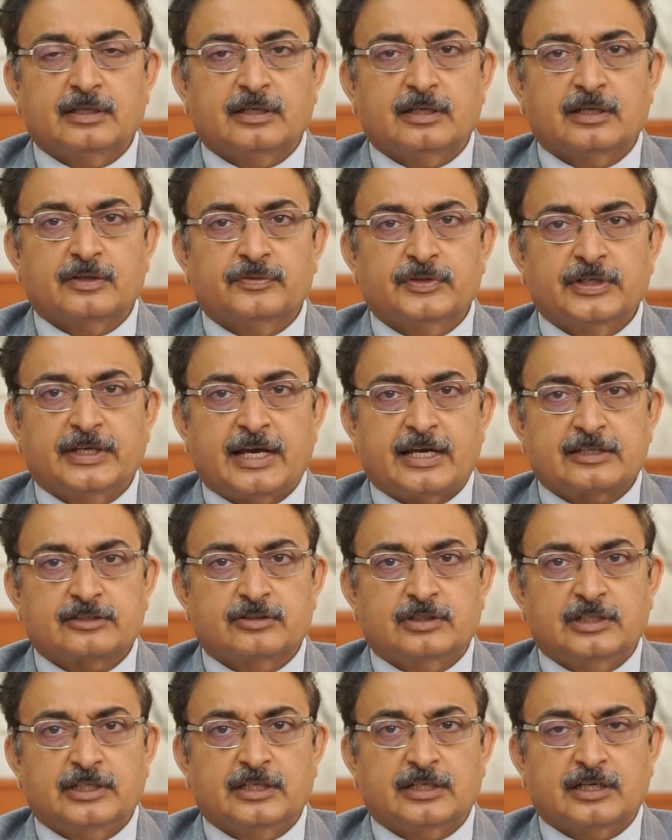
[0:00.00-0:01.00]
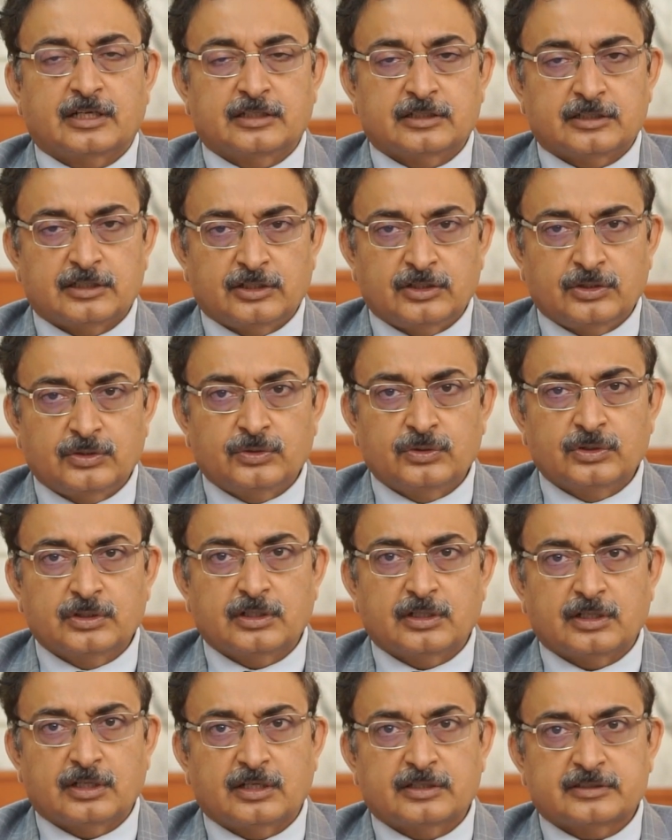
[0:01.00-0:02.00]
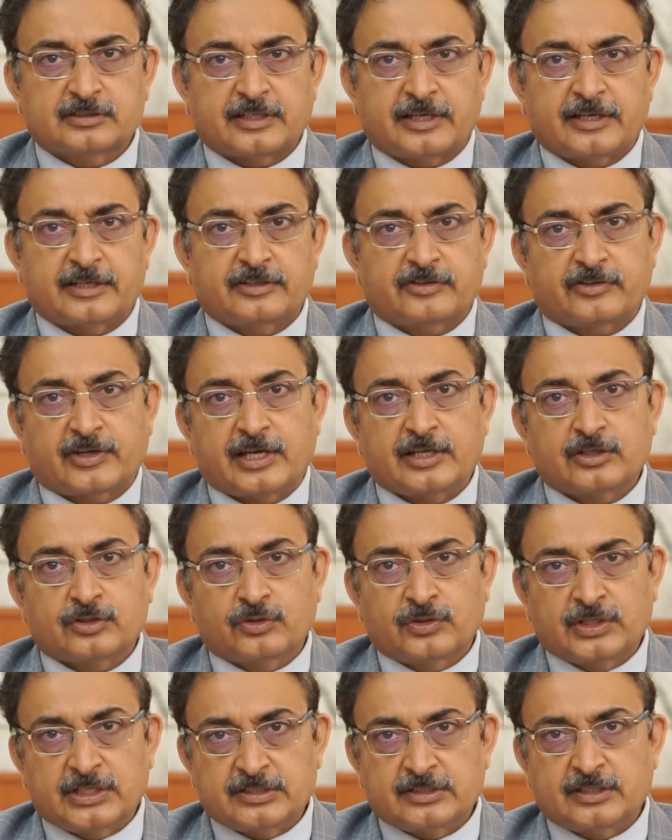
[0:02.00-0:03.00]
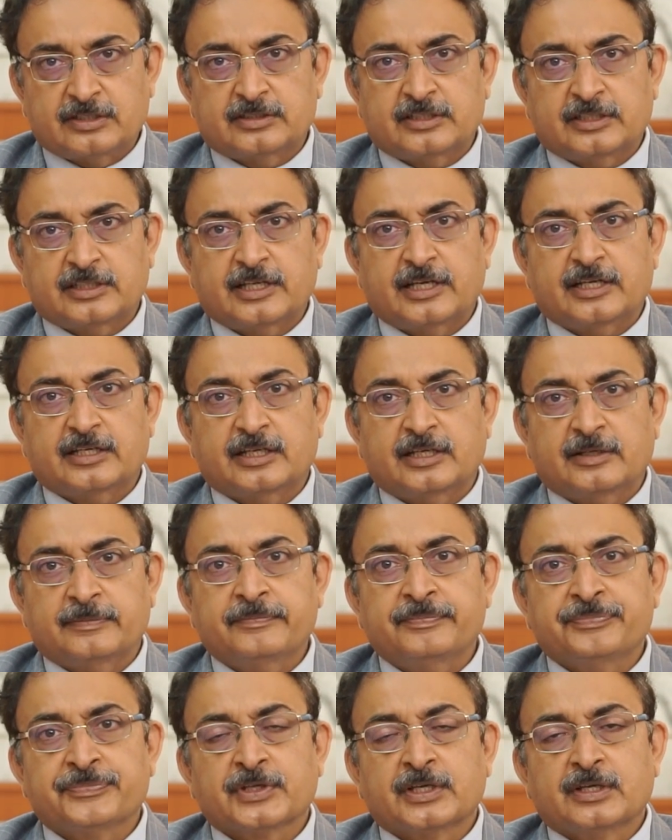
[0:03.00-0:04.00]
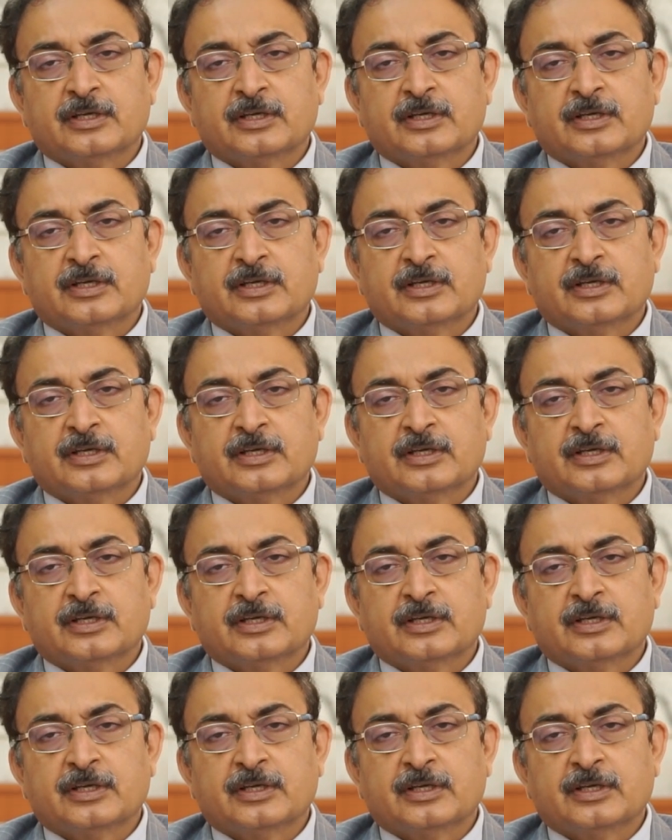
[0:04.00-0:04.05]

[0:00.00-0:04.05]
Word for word: uh, we actually continued uh, trying to resuscitate him